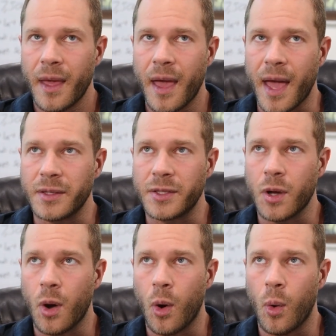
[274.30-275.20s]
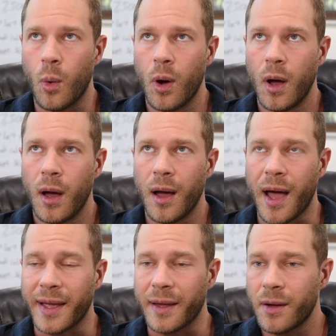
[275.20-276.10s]
and so
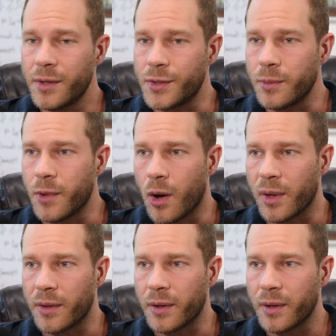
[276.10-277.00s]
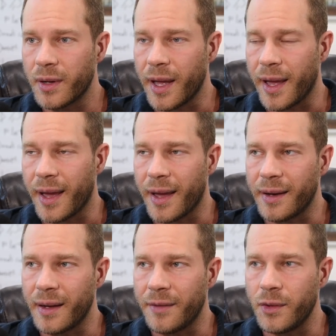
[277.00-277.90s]
i get on a zoom call with her
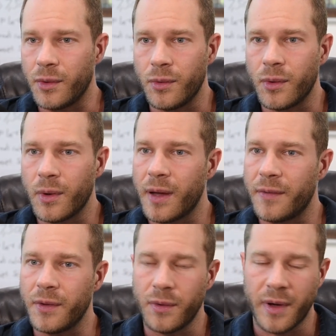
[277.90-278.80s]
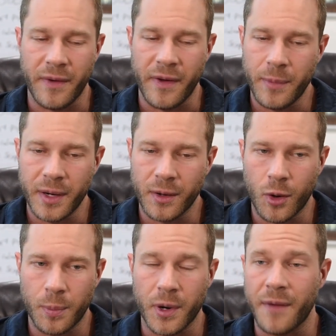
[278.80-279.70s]
and if you if you have ever been in a
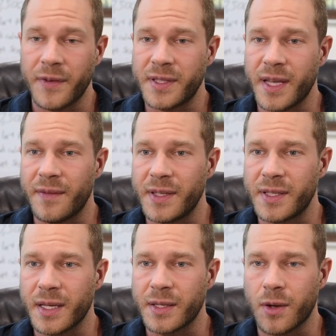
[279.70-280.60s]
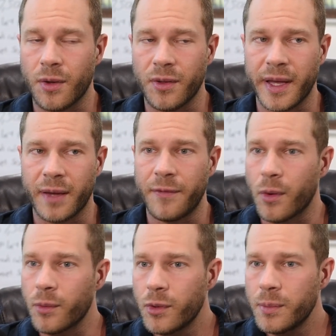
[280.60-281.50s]
corporate office they have these things called like
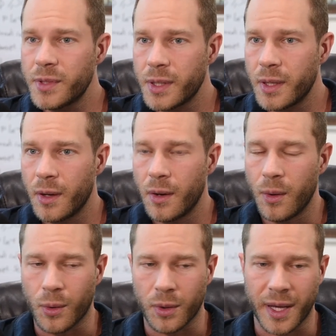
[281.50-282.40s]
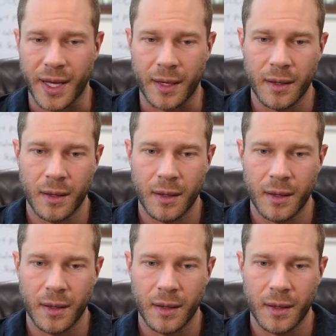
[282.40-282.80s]
phone rooms or like